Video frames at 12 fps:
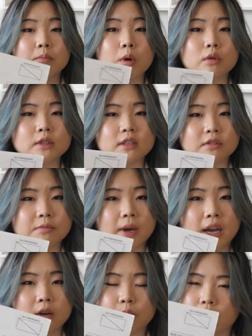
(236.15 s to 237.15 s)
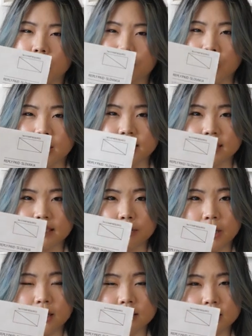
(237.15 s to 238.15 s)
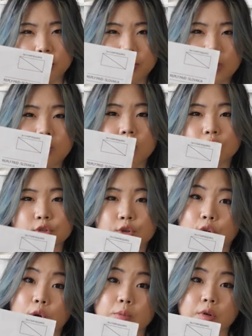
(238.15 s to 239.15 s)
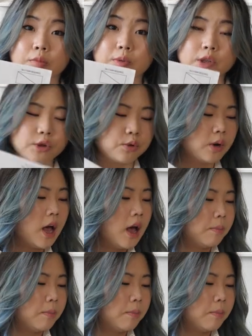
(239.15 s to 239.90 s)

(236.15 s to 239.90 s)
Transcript: Most of mine were processed by this company called Global Blue,